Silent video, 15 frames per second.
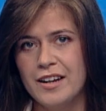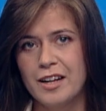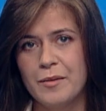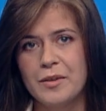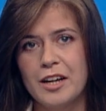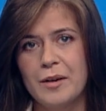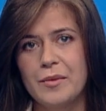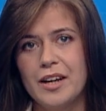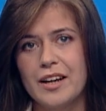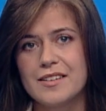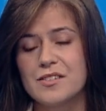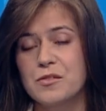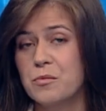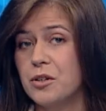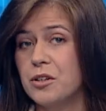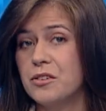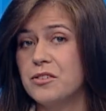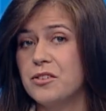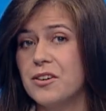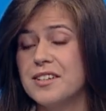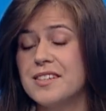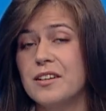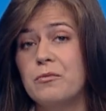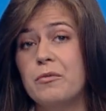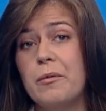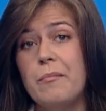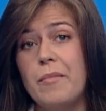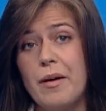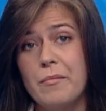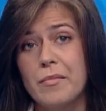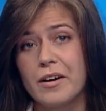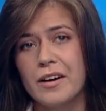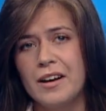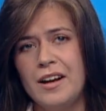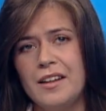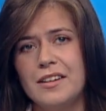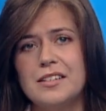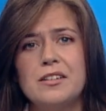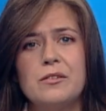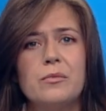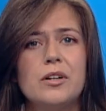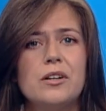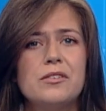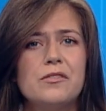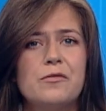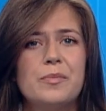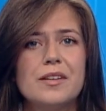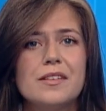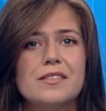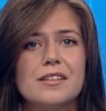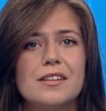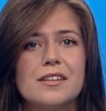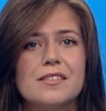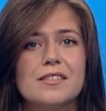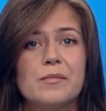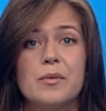Coming up next, World Talks. And remember that in a world of business,